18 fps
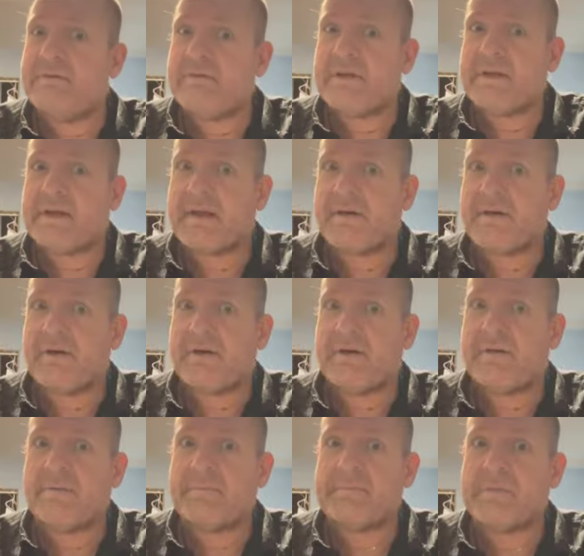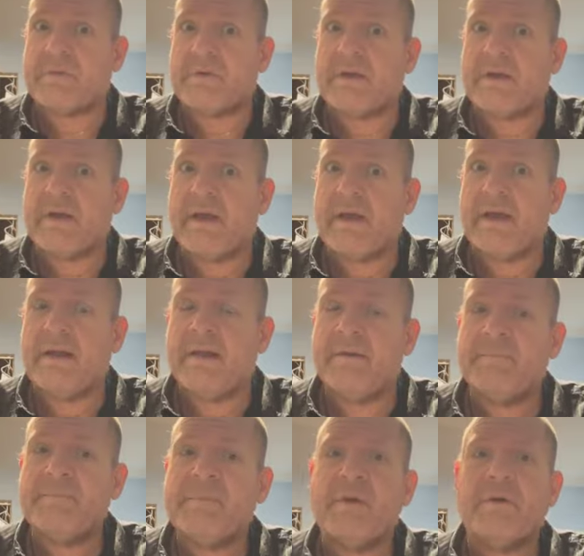moving at all,
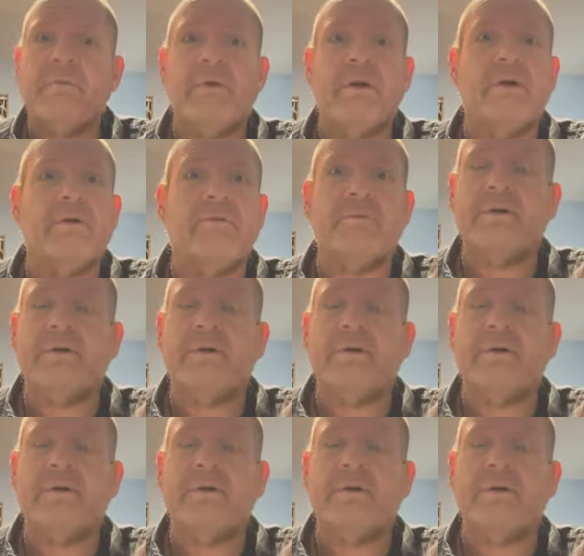okay? We